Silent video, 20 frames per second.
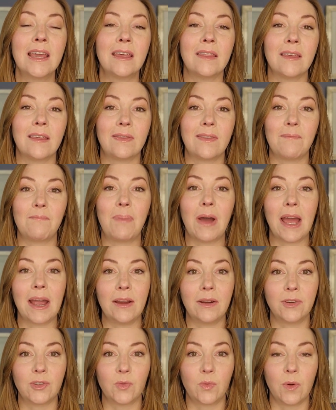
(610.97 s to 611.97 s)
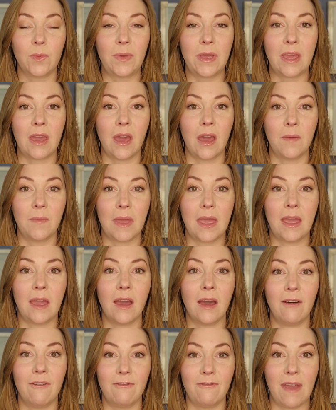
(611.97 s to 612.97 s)
that the buyers were becoming
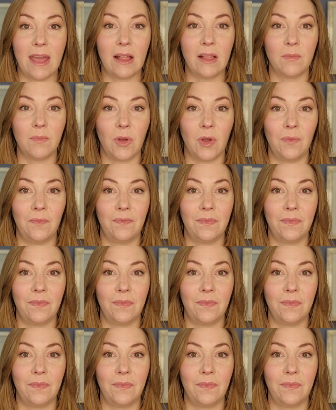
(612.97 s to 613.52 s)
available.